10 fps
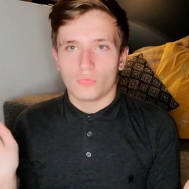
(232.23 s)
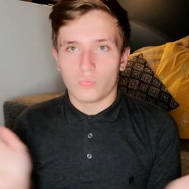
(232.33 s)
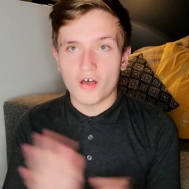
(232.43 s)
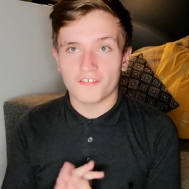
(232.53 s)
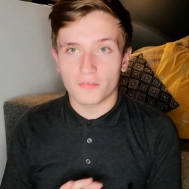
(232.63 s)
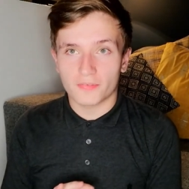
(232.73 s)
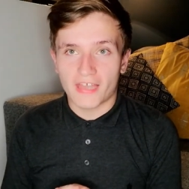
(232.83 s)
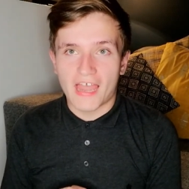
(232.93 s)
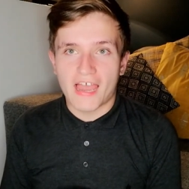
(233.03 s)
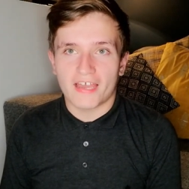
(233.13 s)
What's up,
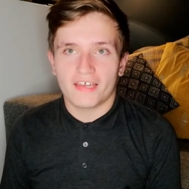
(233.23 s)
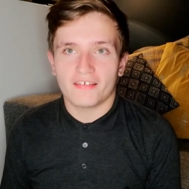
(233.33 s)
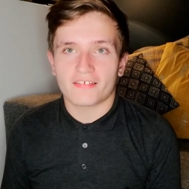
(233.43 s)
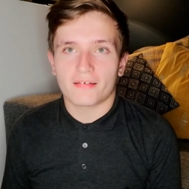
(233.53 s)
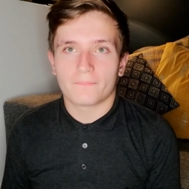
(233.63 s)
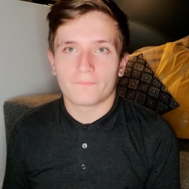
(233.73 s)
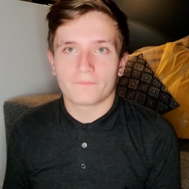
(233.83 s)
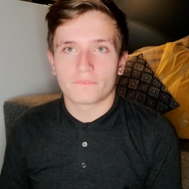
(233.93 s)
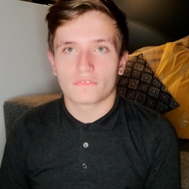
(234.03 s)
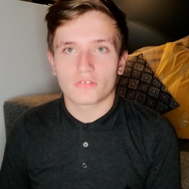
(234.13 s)
guys?
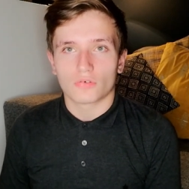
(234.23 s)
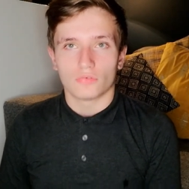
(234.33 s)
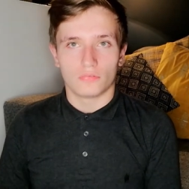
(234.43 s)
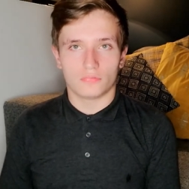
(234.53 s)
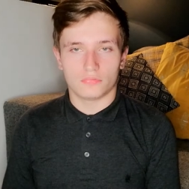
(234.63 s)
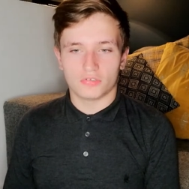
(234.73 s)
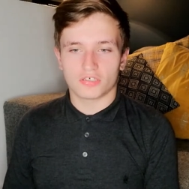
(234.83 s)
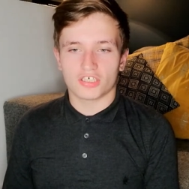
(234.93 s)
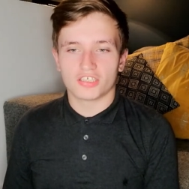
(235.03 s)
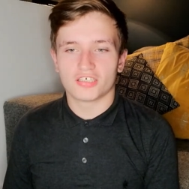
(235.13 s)

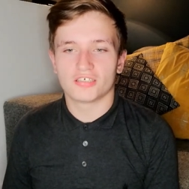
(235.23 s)
Oh god.